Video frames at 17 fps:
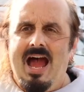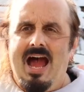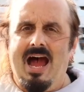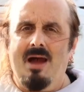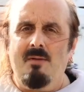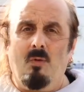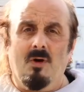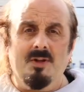
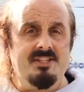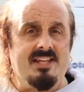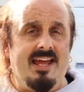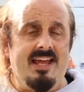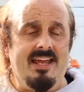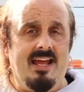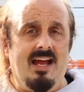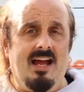And one
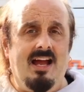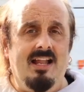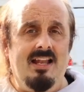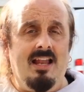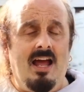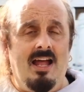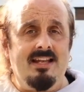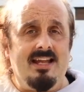day,
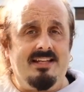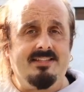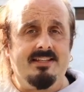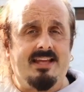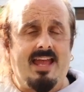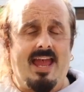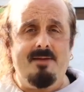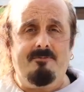a letter
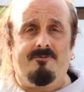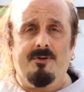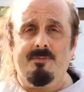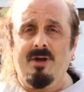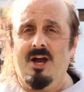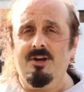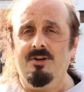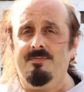came
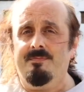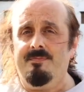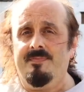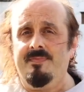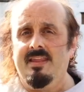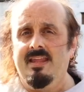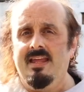from home,